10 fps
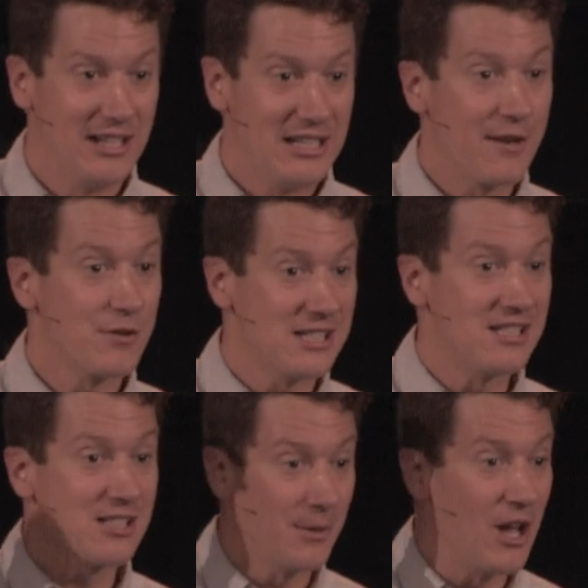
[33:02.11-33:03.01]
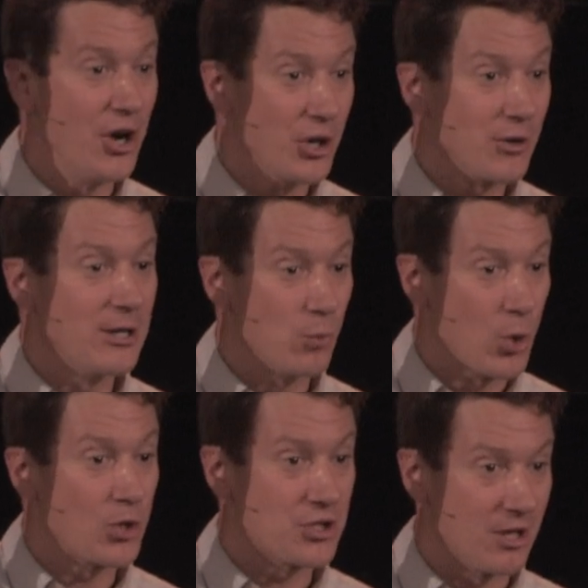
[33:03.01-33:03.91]
You ever seen somebody hungry in
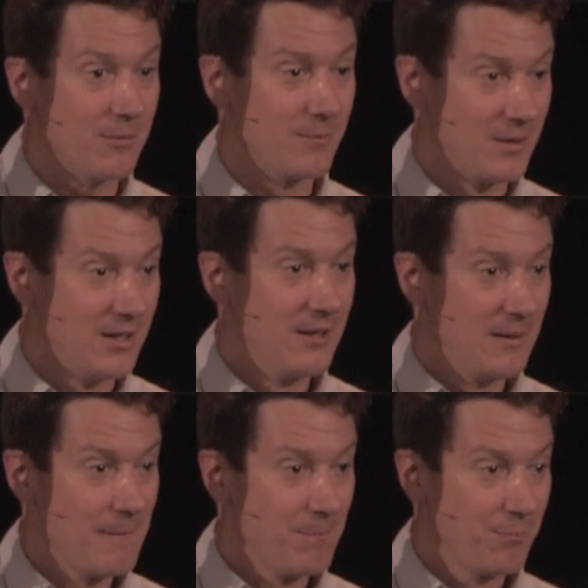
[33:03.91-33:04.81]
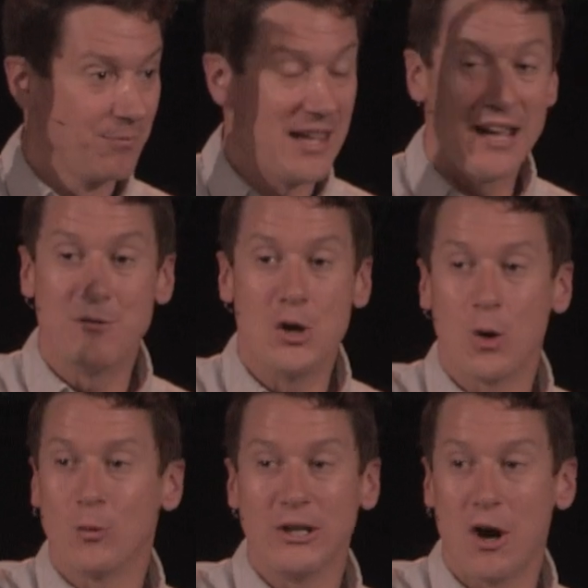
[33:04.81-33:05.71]
worship? They have no
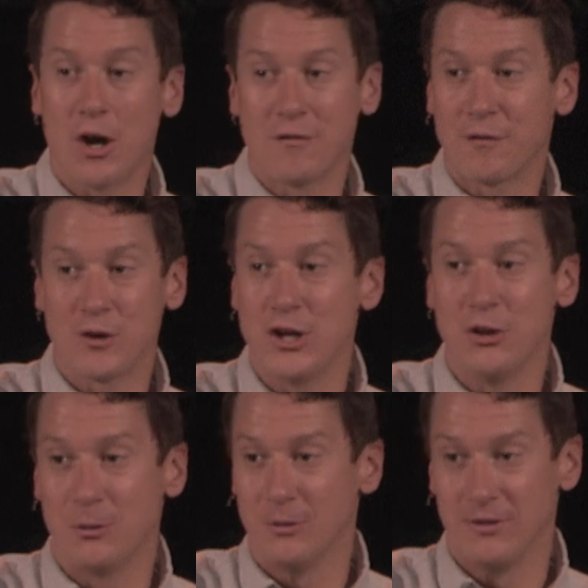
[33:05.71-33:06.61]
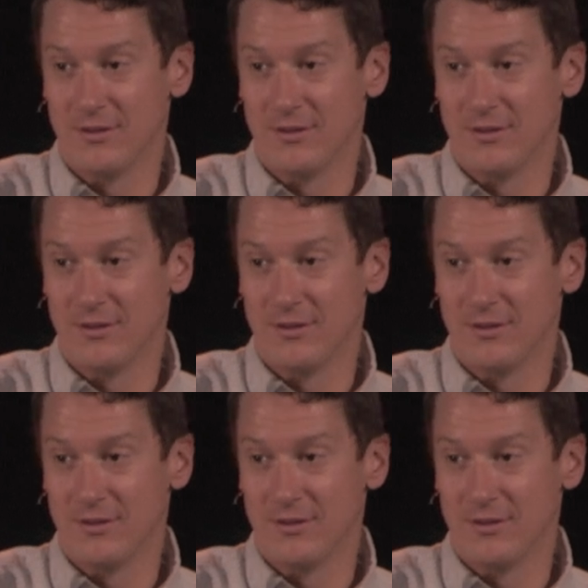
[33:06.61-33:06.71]
regard for you.